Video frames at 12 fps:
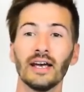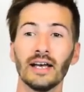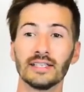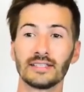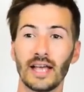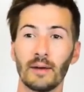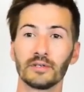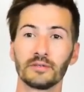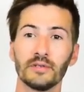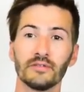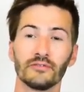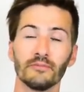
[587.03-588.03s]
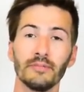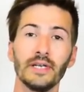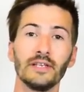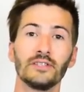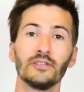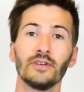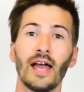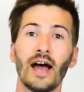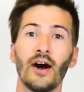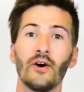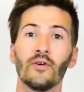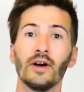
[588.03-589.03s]
establishment for me to
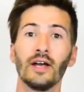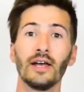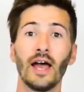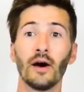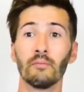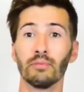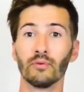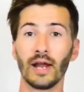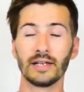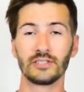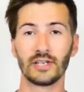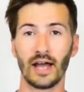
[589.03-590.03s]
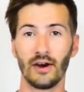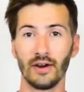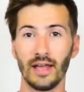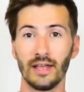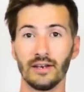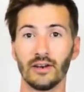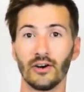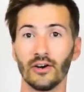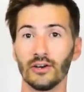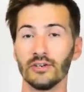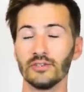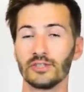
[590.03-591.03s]
now help branch out and
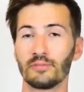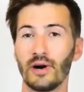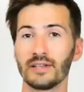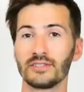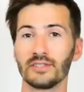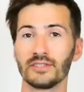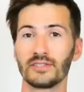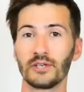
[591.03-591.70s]
earn new sponsors.